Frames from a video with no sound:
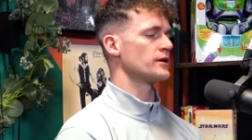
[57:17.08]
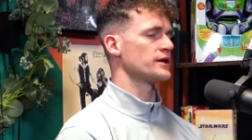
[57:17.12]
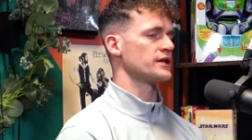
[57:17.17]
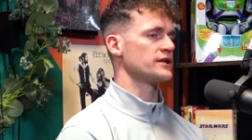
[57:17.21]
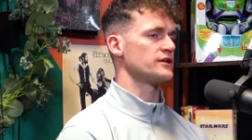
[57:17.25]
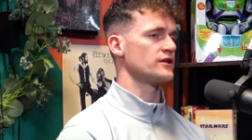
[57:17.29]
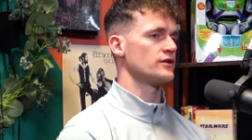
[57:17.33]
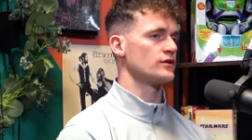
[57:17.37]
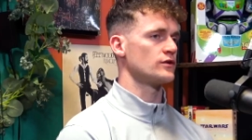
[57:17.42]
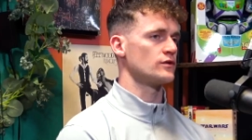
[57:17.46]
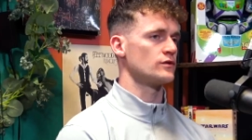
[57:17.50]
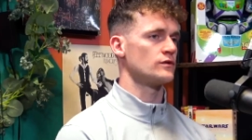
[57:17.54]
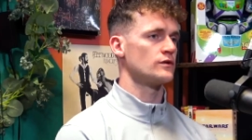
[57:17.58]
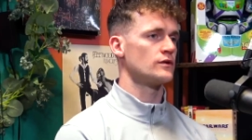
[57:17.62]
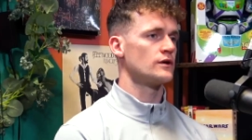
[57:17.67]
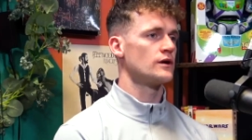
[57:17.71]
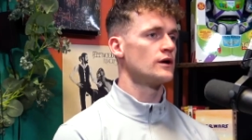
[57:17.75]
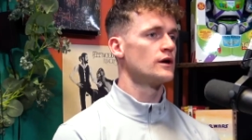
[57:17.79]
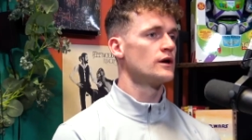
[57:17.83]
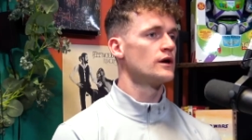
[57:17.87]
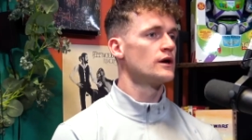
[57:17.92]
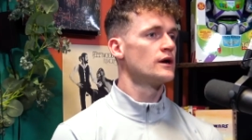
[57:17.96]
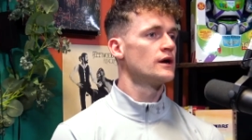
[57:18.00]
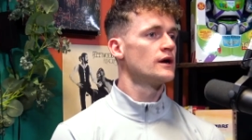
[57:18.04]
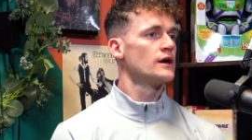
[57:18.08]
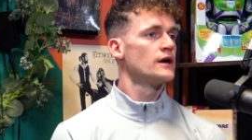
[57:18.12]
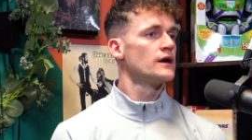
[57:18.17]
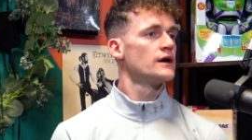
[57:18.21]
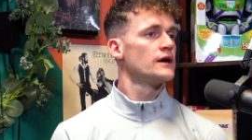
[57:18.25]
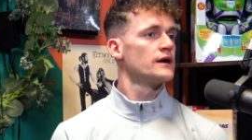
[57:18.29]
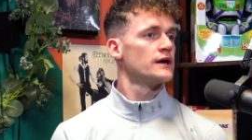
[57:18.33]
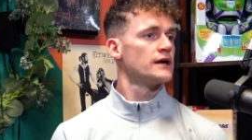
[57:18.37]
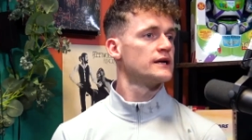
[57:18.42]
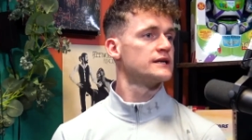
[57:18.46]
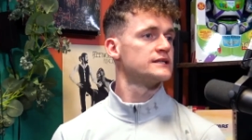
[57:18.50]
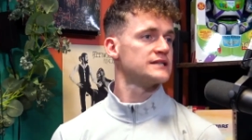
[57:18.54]
not hard do, for us to go to the
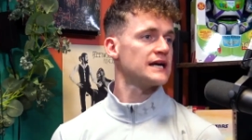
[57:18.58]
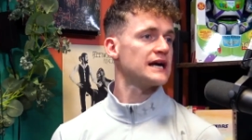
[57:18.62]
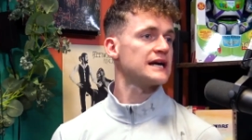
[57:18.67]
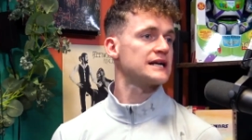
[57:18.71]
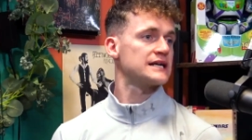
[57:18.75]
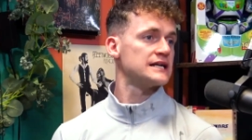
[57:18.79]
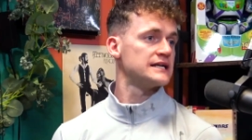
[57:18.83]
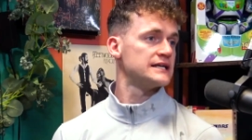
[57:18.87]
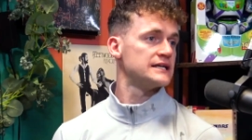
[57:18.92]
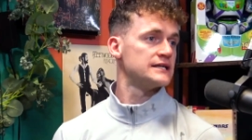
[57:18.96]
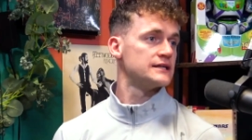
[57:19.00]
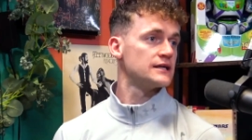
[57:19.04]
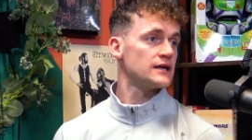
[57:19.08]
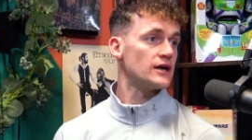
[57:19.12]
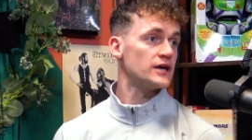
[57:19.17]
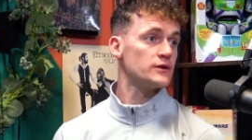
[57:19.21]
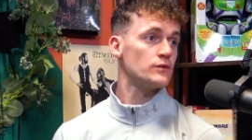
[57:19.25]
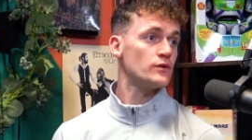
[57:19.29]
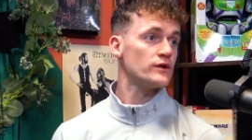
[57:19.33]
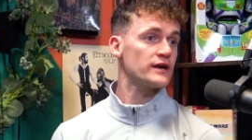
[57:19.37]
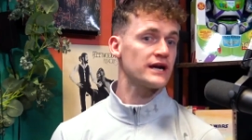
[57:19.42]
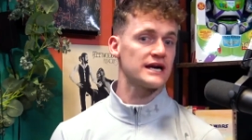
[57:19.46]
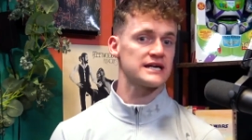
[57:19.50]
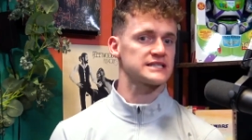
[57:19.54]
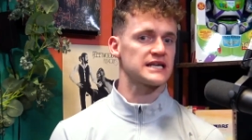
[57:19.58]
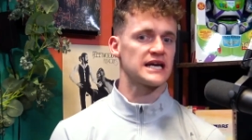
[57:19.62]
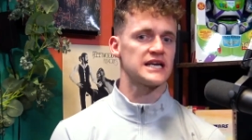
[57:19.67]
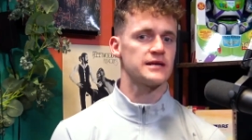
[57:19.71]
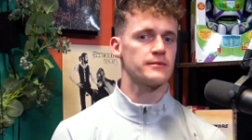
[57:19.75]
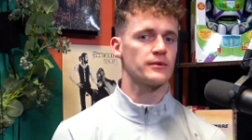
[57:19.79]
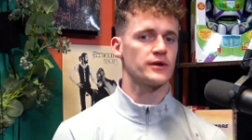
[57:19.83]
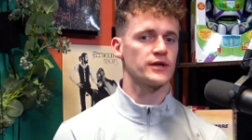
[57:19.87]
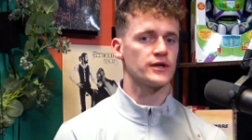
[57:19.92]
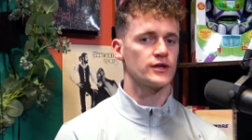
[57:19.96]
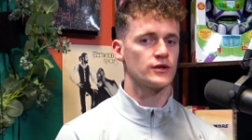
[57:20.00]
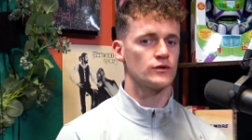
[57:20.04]
gym. Exactly. I wouldn't ask
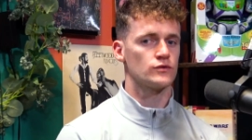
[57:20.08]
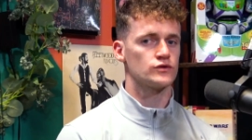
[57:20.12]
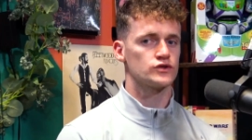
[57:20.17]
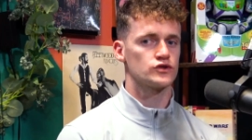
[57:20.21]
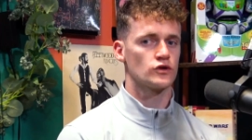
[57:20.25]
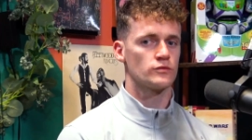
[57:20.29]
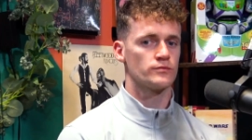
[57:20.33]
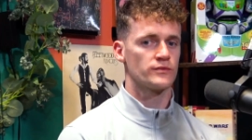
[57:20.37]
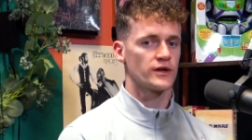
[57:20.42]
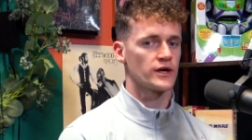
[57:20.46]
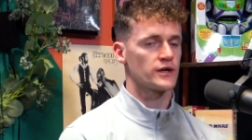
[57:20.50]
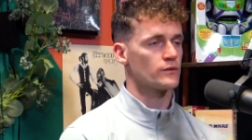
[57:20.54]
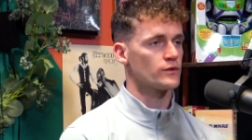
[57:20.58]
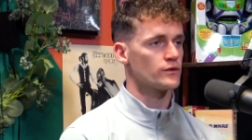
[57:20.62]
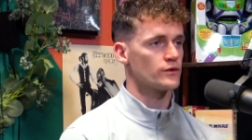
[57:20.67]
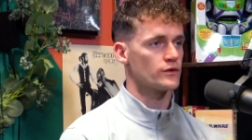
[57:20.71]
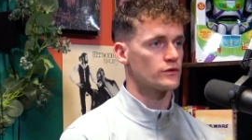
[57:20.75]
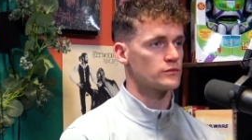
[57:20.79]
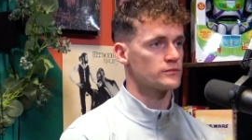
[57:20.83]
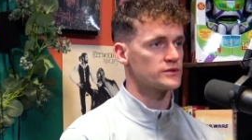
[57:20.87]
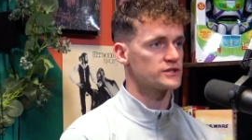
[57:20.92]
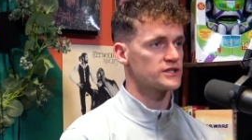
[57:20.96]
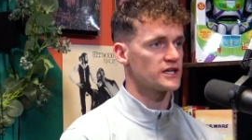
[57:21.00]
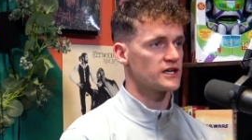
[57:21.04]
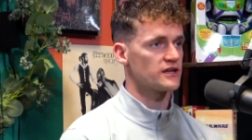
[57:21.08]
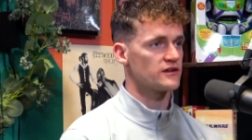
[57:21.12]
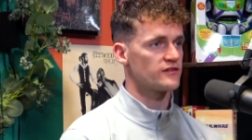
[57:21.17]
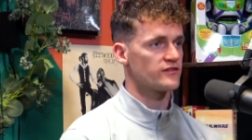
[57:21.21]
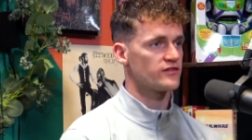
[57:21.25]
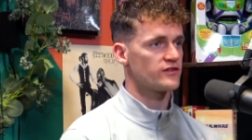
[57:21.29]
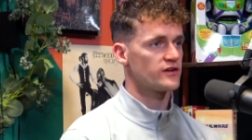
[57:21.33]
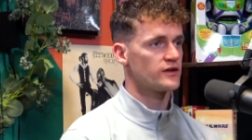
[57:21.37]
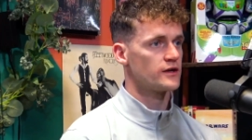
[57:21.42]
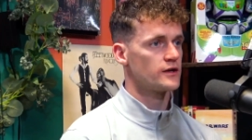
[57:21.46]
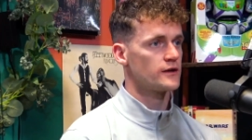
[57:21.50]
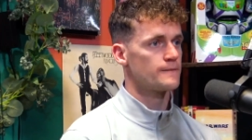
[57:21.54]
anybody to do something that I wouldn't do myself.
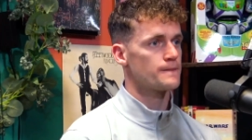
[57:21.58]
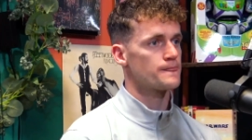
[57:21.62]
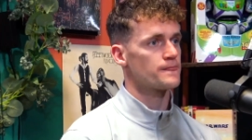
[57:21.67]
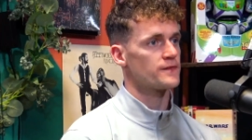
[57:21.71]
Mm.